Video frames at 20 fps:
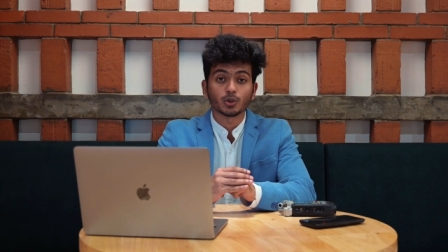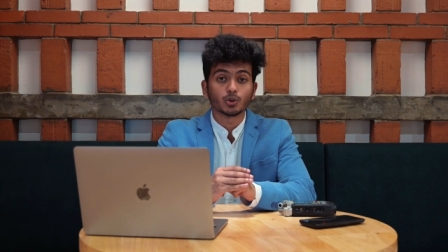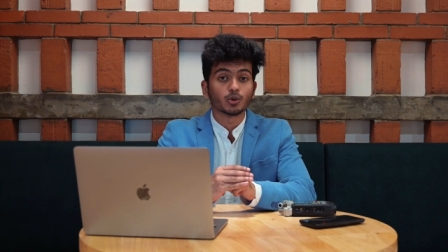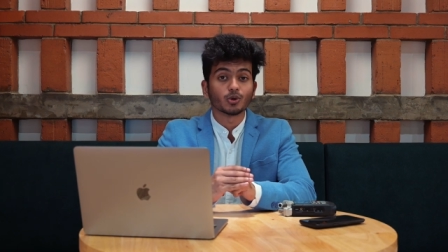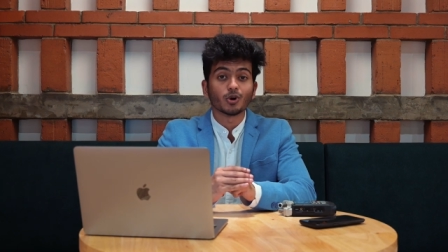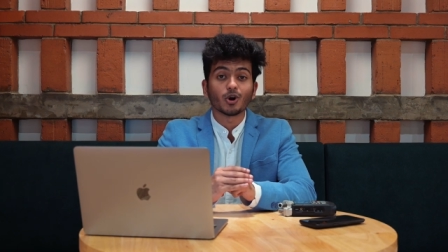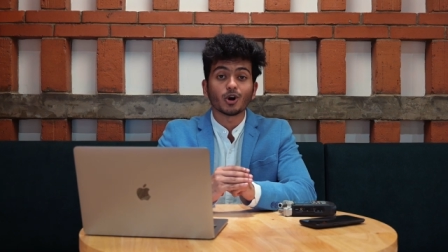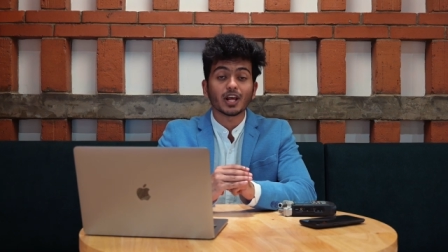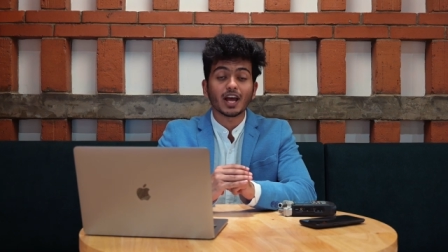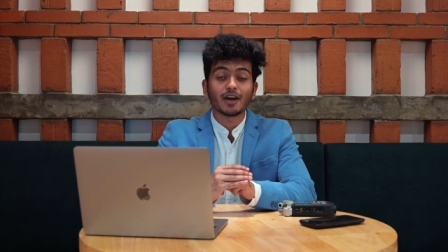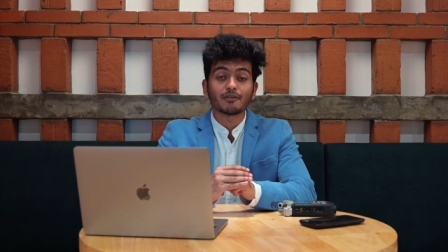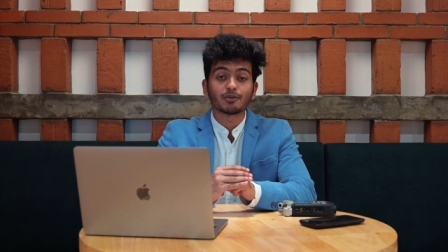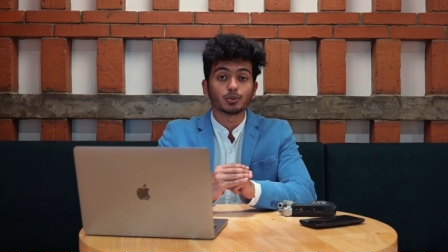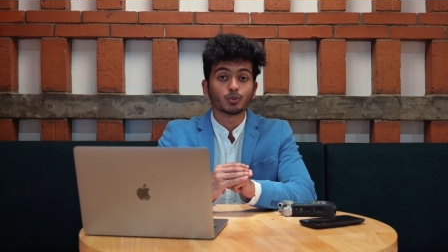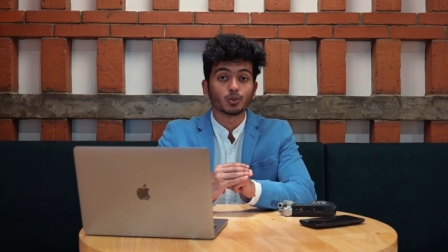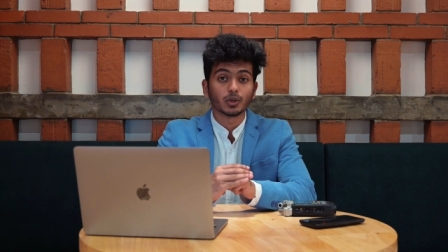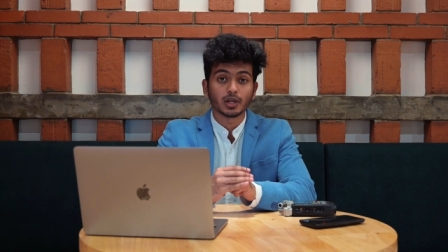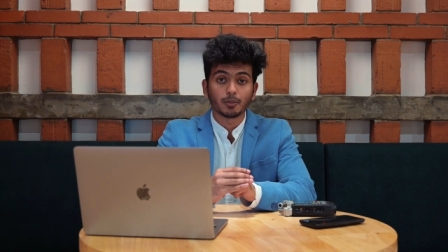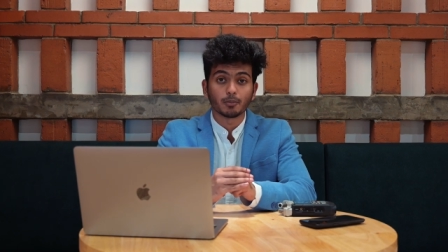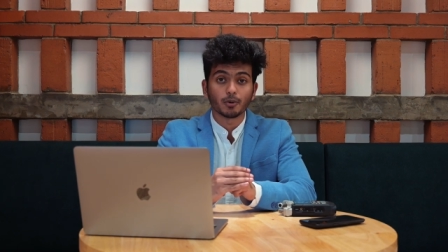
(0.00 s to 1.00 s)
You do not have to
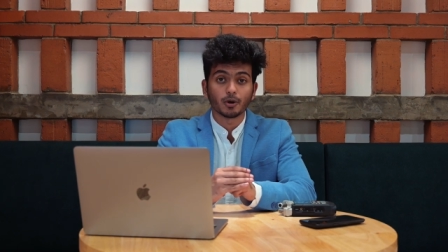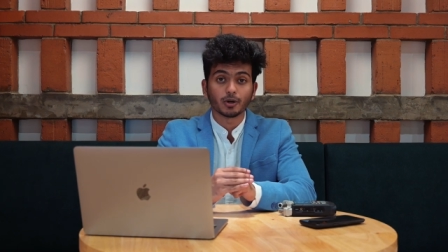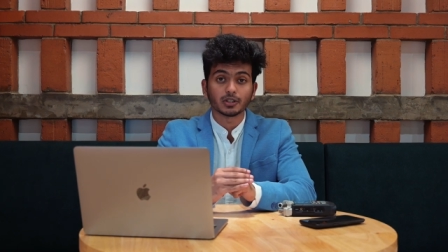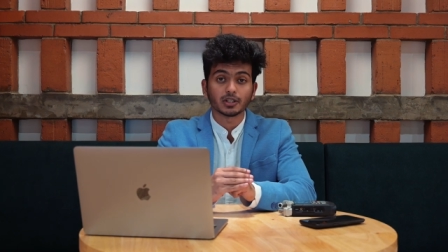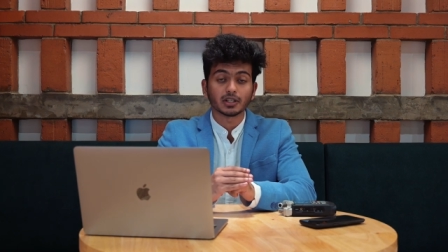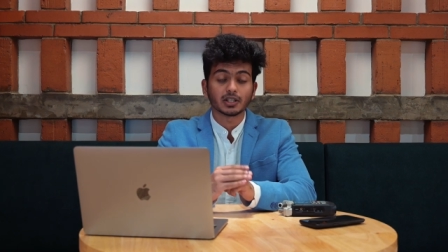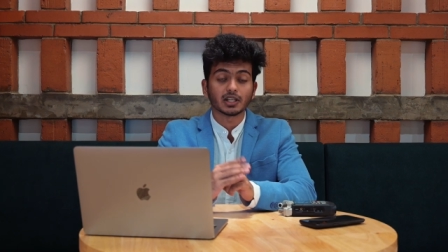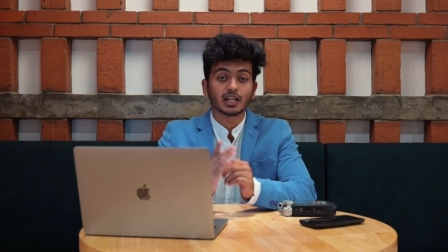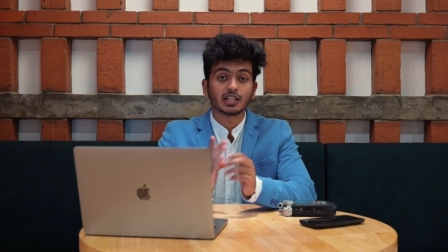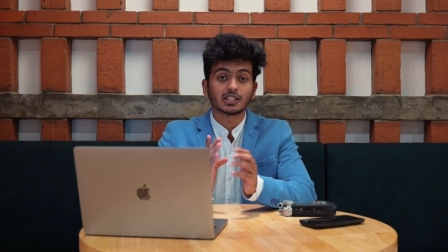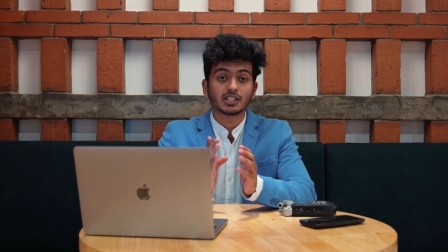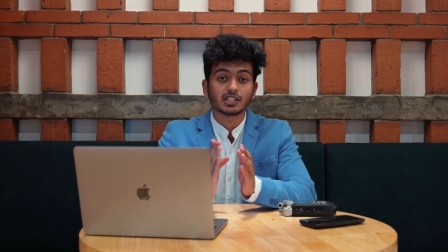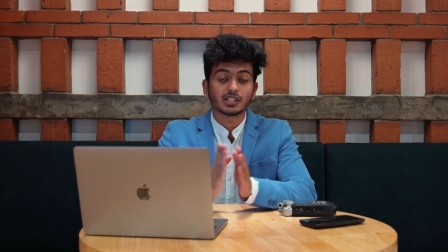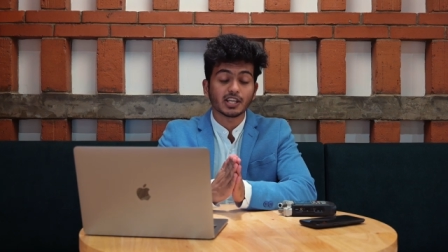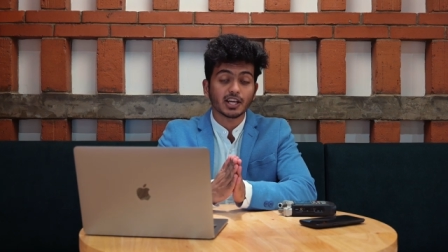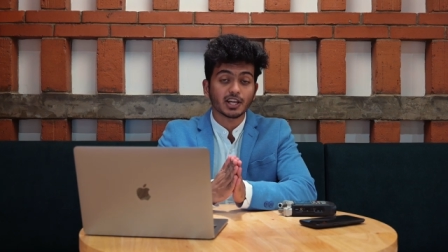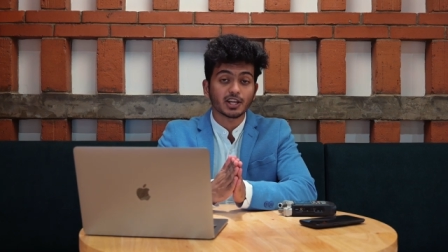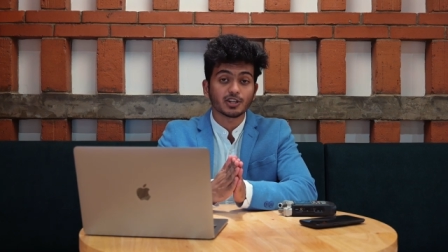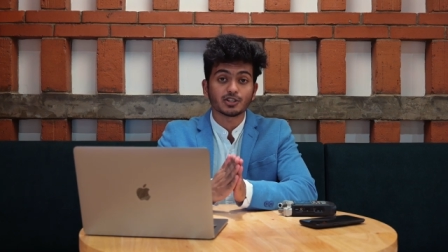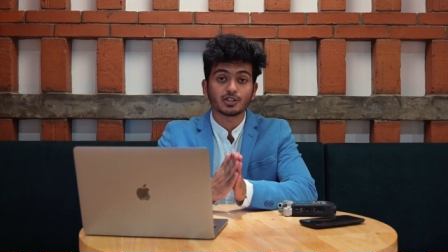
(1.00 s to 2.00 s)
worry about it. It's a
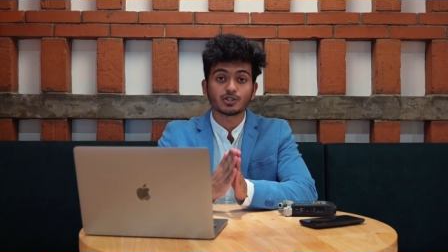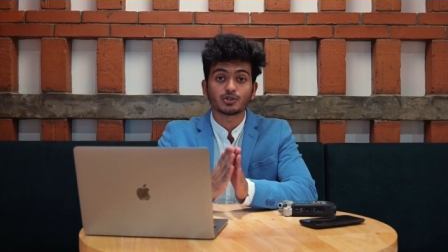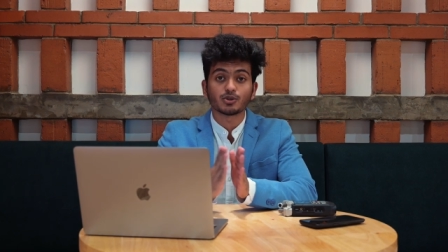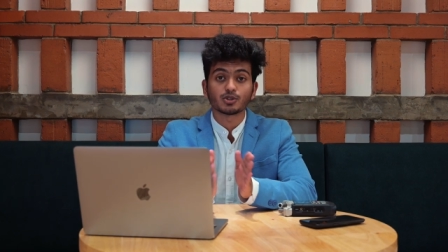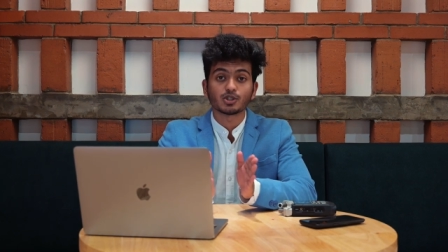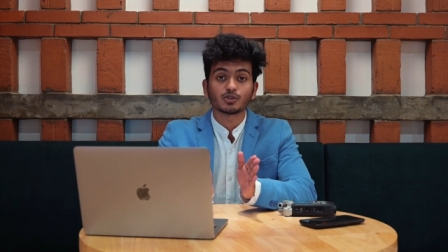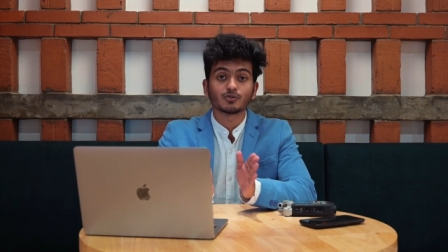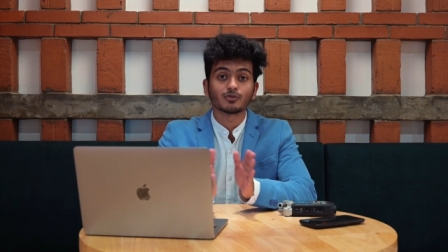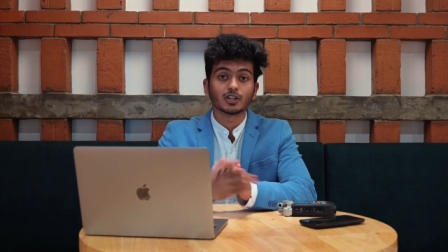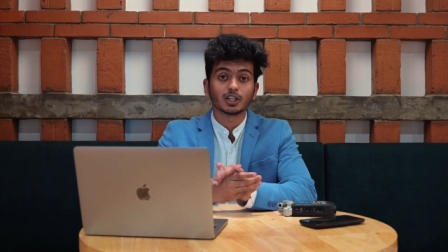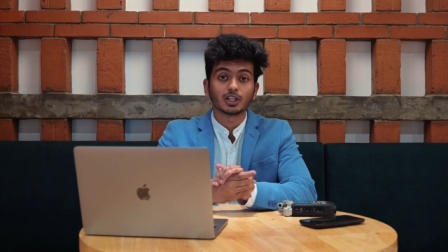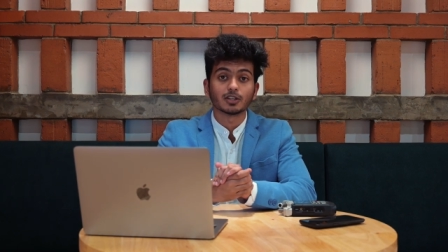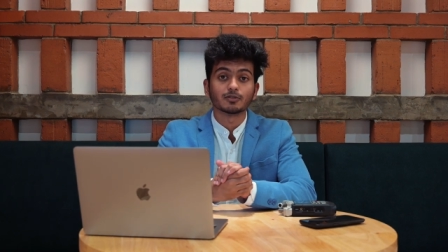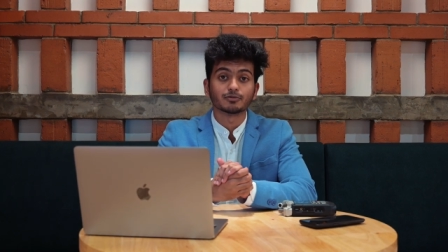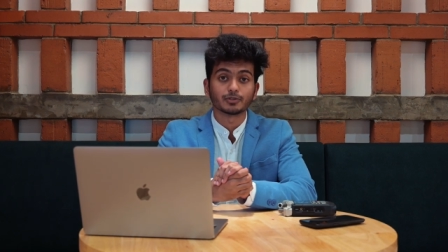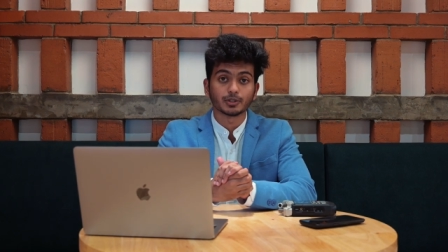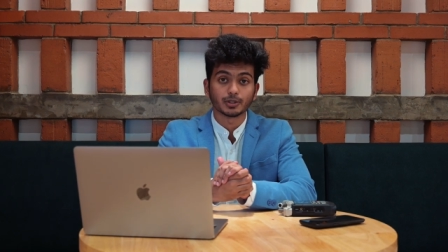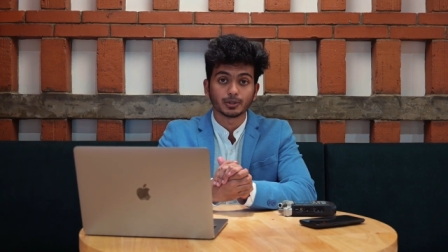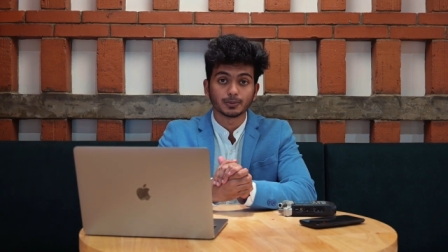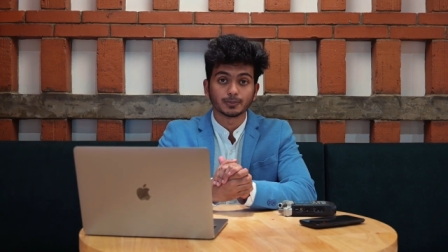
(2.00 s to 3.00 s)
secondary source of income
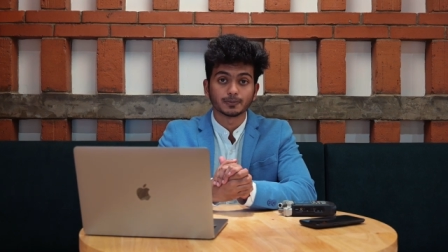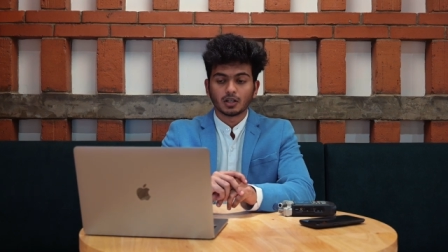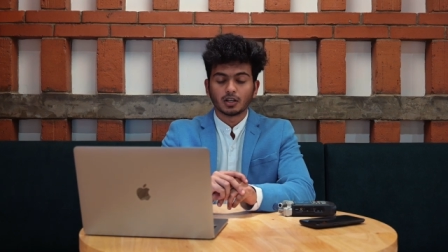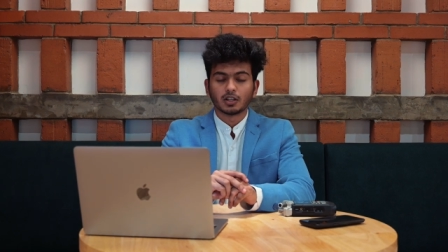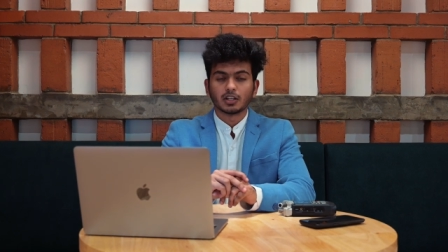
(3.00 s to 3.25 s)
for you.